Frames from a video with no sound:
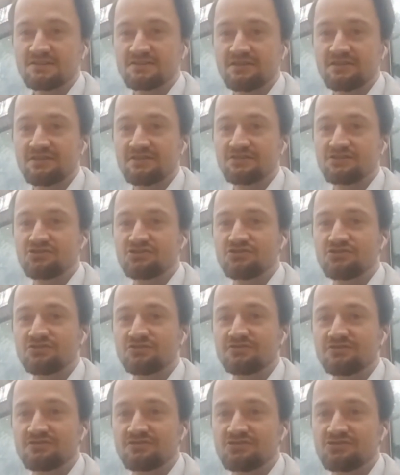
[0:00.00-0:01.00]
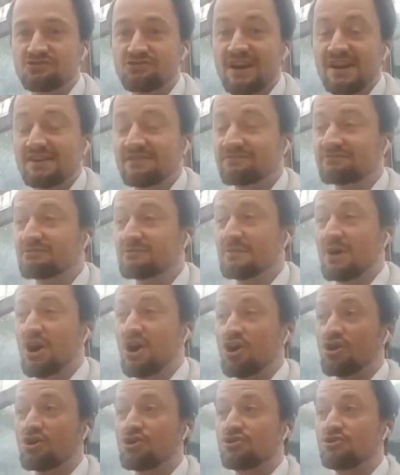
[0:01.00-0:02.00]
so that students train
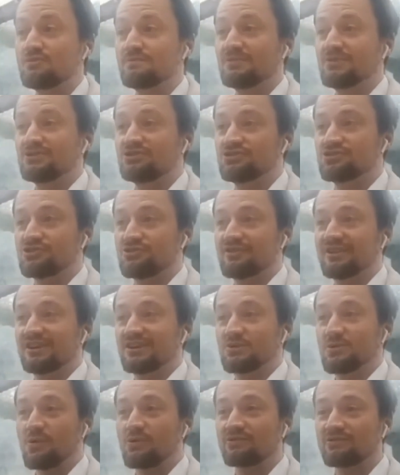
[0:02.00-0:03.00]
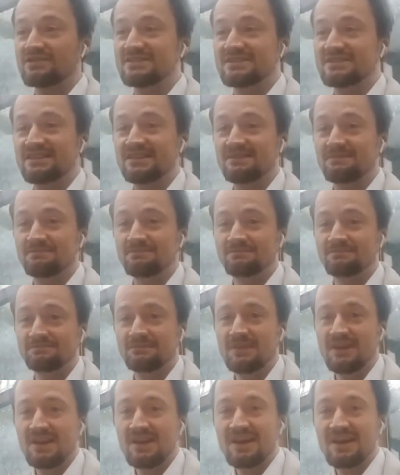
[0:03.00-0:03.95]
from home during quarantine,